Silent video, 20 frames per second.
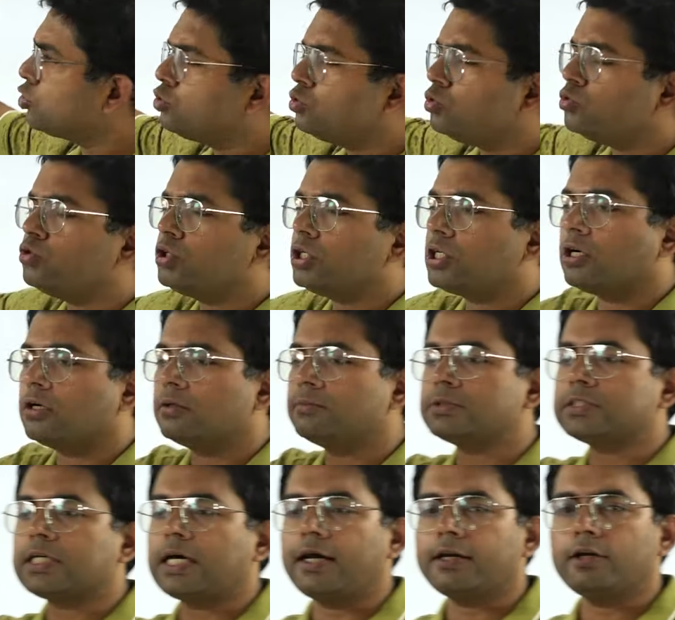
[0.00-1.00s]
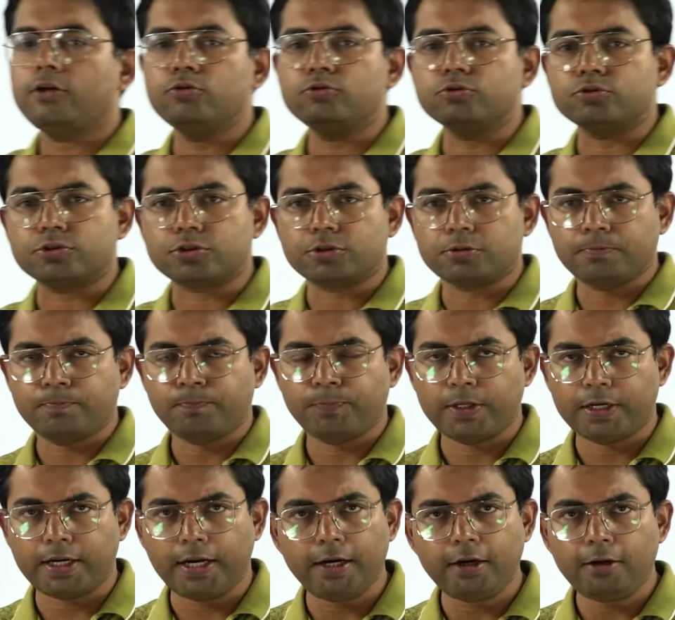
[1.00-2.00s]
2 terms are used,
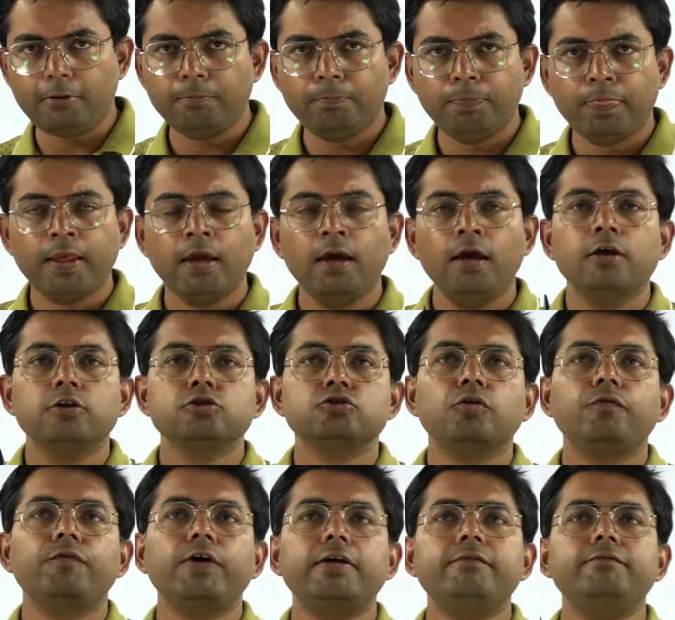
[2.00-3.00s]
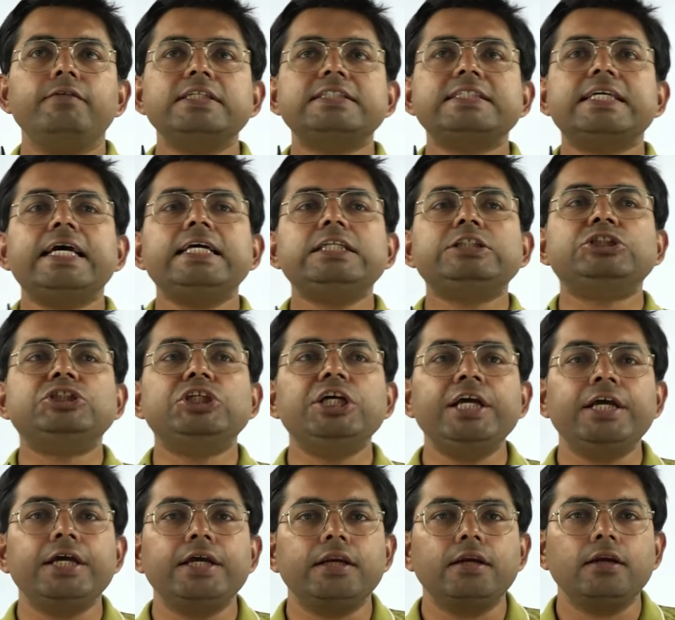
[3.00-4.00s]
right? So when we say
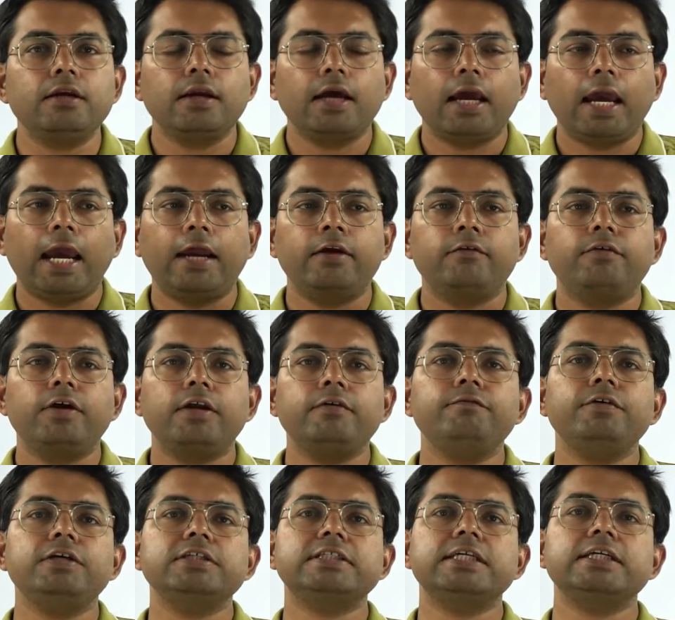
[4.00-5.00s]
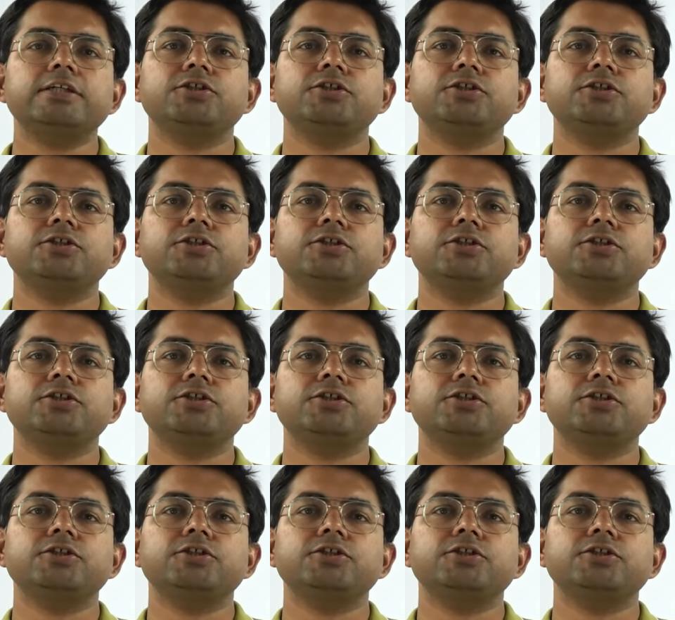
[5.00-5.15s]
gene, and when we say